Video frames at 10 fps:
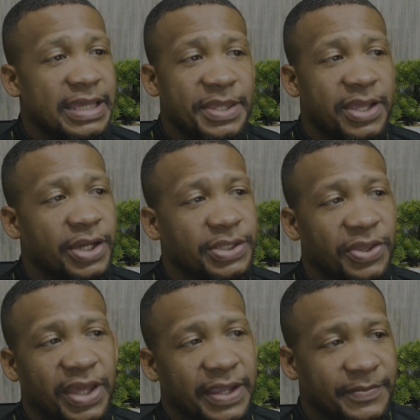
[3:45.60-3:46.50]
Here's the
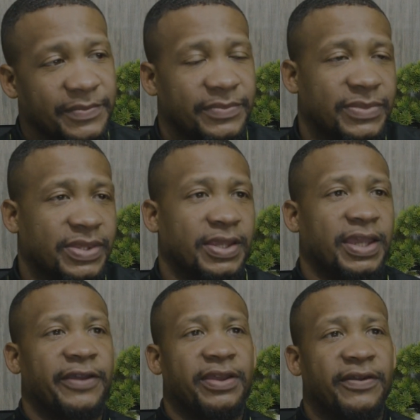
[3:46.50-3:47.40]
thing.
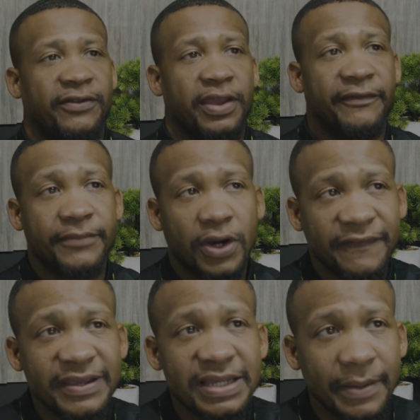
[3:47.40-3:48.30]
If
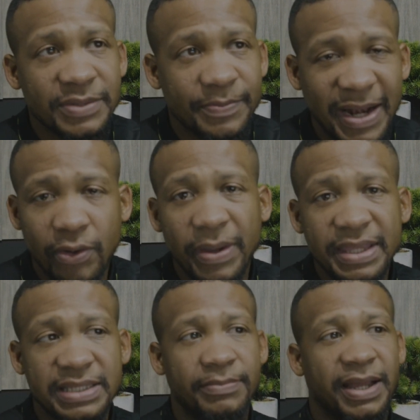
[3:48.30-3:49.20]
Murphy comes, I don't want to make
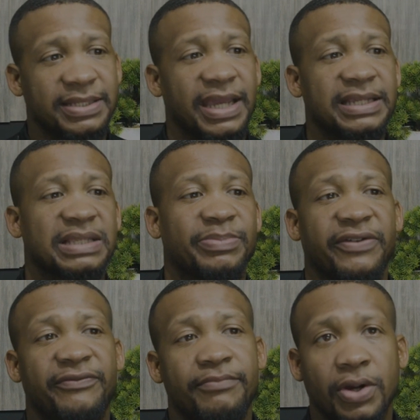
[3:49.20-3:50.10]
this about Texas, but
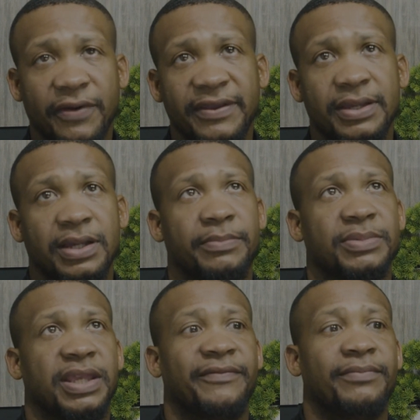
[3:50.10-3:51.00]
if Murphy
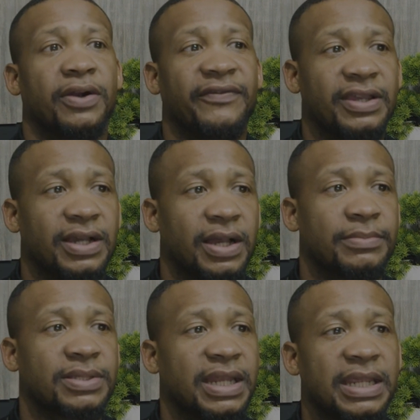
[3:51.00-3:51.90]

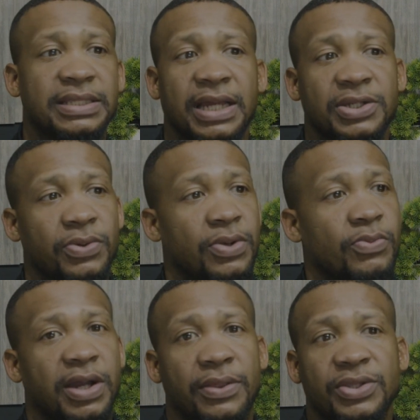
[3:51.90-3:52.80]
comes and he's not doing
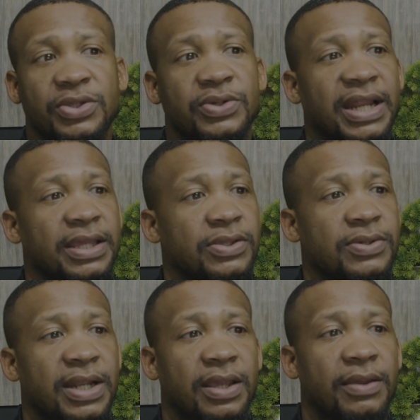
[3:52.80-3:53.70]
well, you got
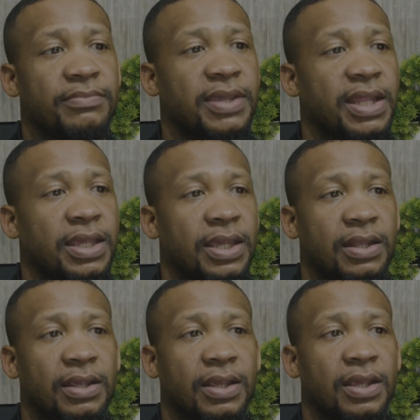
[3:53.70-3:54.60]
an
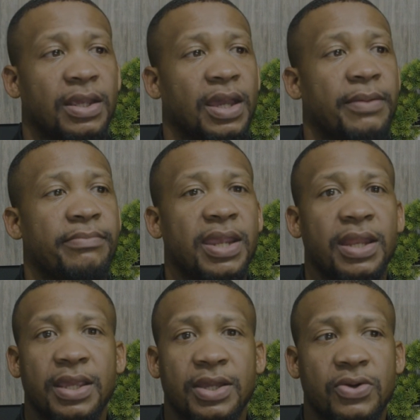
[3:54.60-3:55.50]

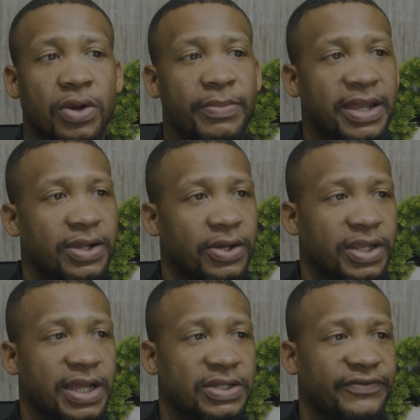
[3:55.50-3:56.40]
immediate quarterback
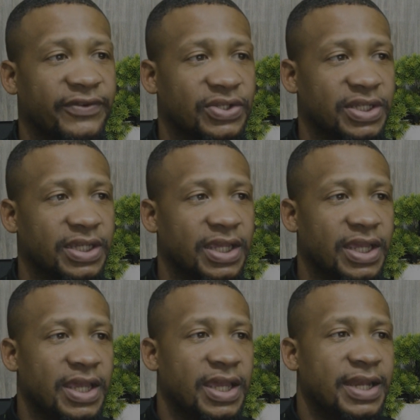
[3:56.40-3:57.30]
controversy.
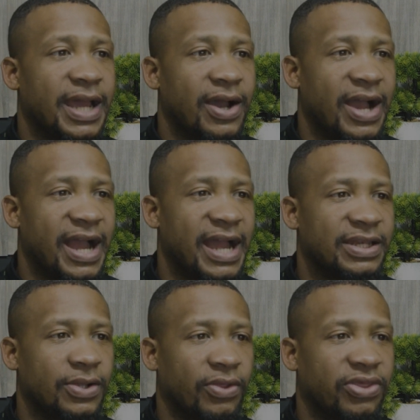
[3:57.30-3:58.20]
Now I
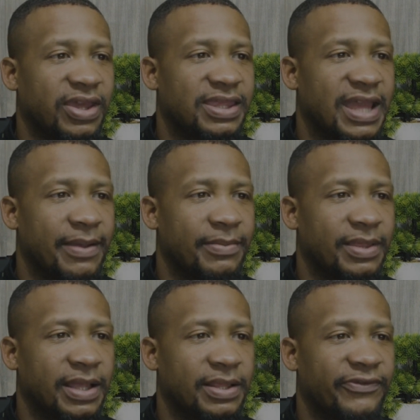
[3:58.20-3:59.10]
don't think that
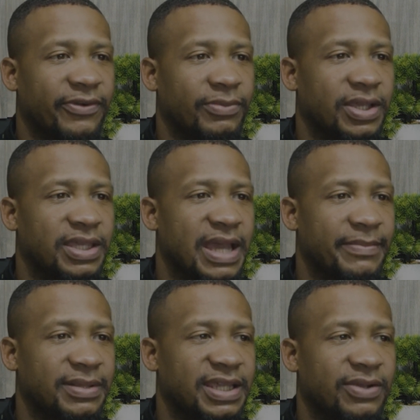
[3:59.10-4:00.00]
from looking at
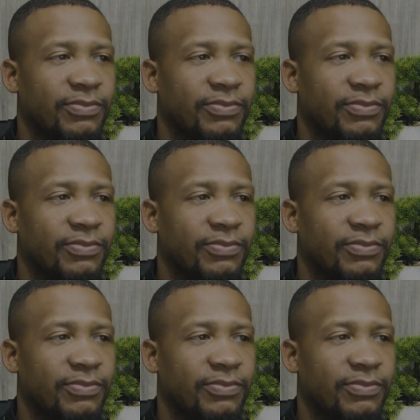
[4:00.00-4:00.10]
Malik